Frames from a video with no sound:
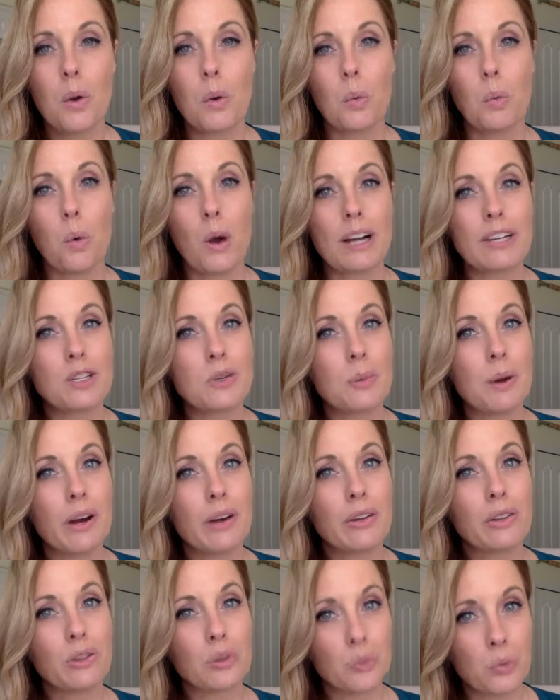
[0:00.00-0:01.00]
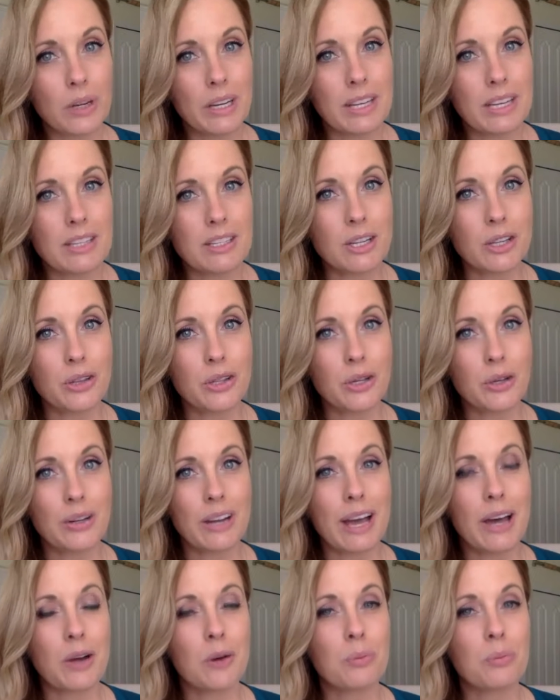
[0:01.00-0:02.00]
Watch part 3 to learn
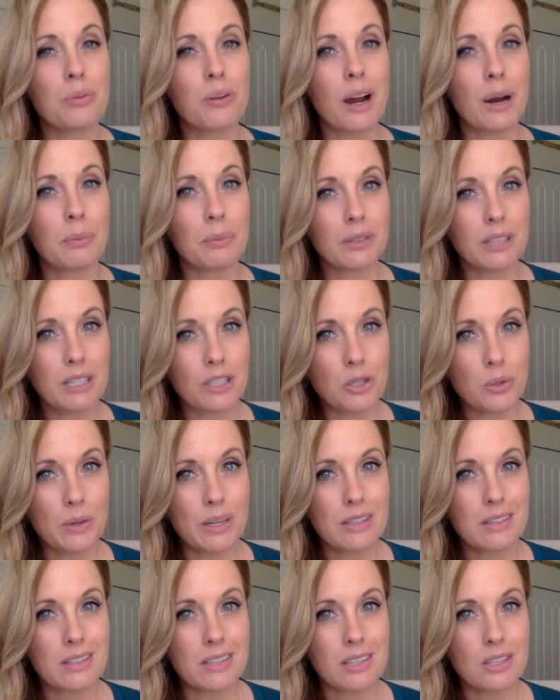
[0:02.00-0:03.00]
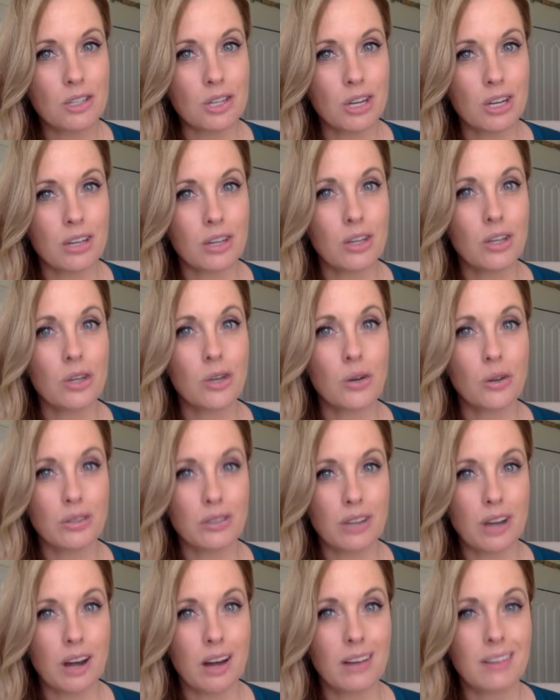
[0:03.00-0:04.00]
how to properly transition your
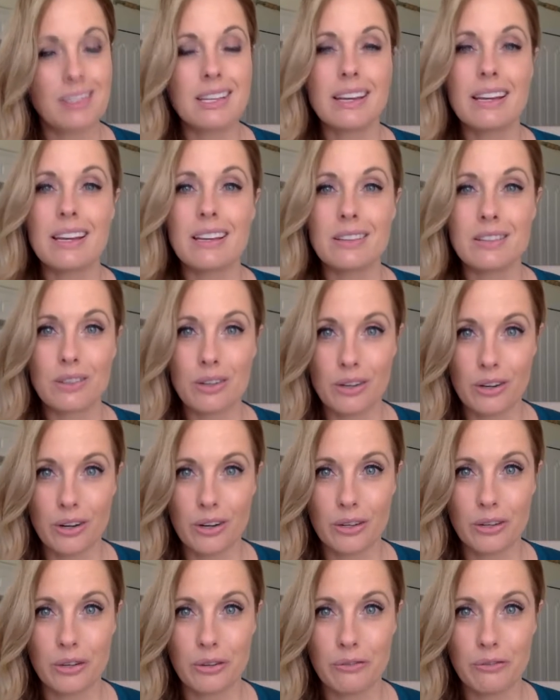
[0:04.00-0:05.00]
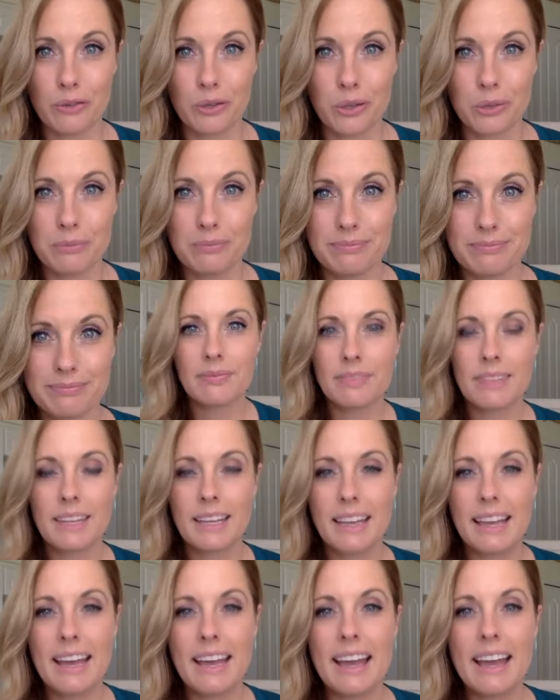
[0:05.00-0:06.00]
dog to his or her new food.
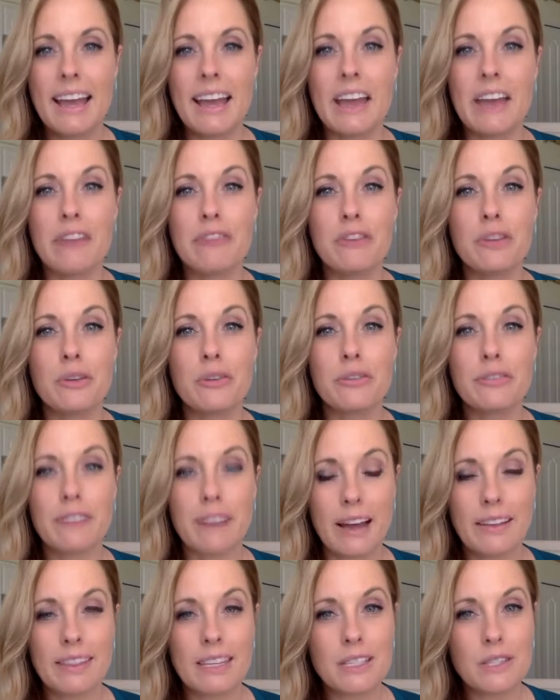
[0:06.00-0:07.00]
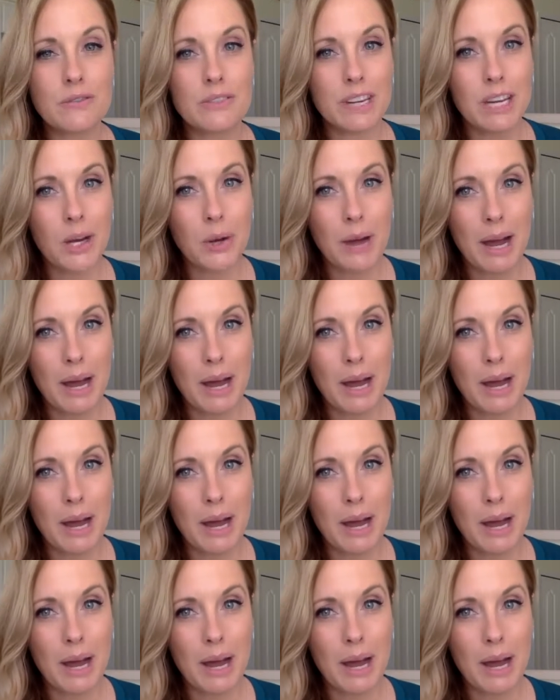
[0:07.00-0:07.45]
If you found this video